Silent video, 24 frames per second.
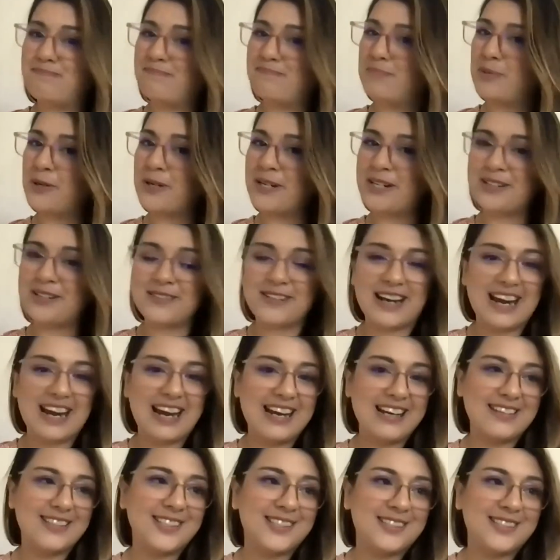Born and
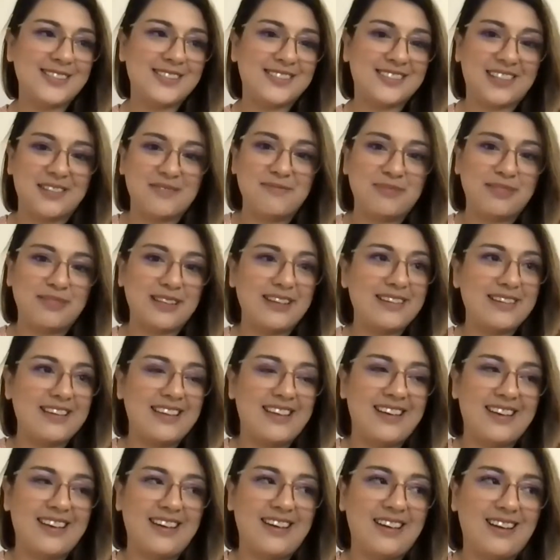raised,
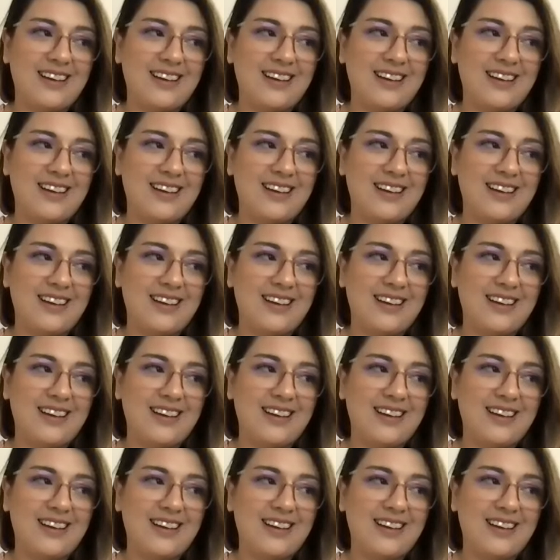completely,